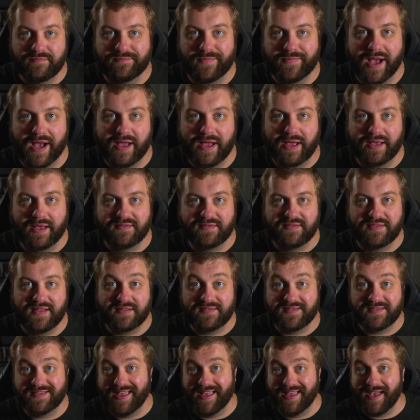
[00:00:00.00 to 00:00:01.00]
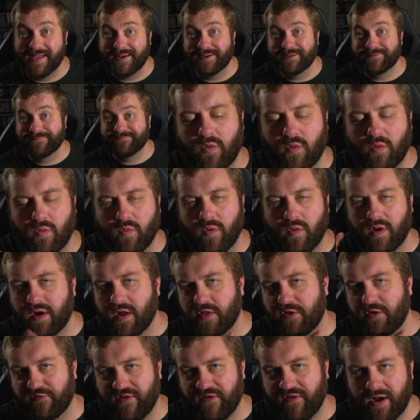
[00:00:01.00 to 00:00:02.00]
I guess that's the end. One
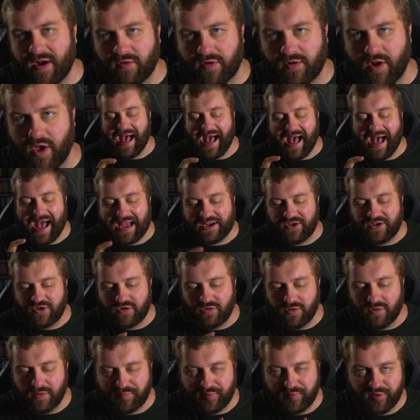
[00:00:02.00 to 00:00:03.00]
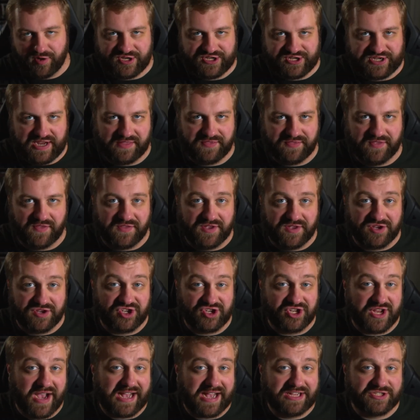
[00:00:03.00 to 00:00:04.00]
other final note. I do appreciate that this
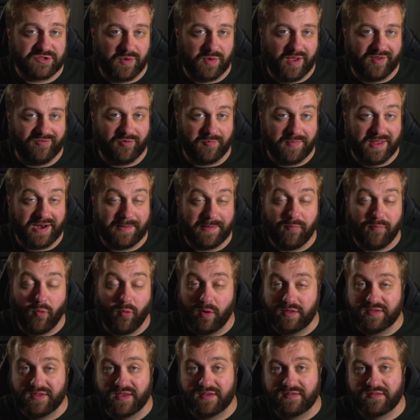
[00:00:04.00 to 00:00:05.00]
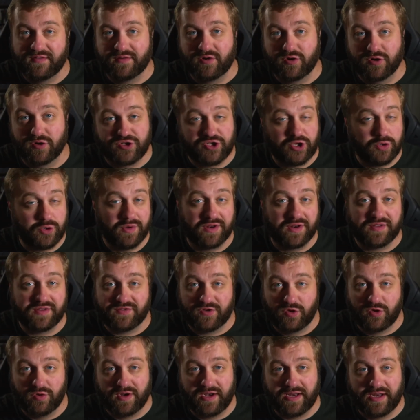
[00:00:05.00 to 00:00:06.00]
shies away from any pointless, gratuitous
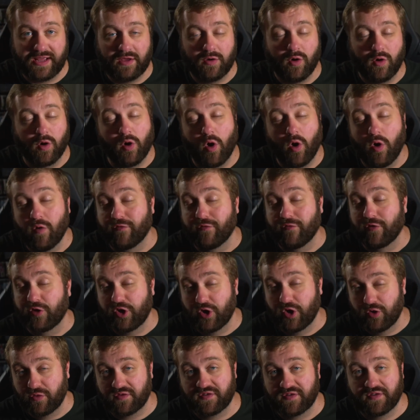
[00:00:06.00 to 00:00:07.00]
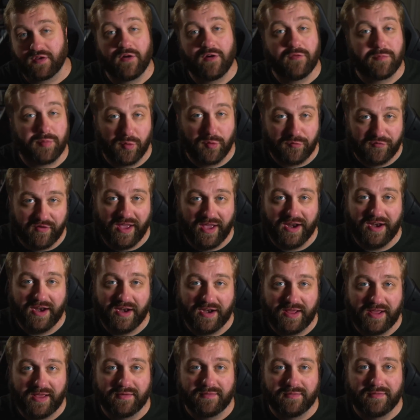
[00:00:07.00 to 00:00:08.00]
nudity or overuse of
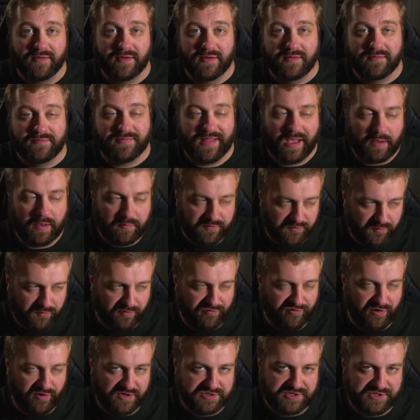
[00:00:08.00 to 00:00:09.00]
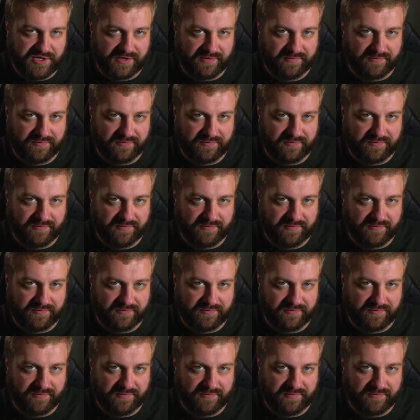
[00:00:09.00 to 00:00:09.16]
profanity. That was refreshing.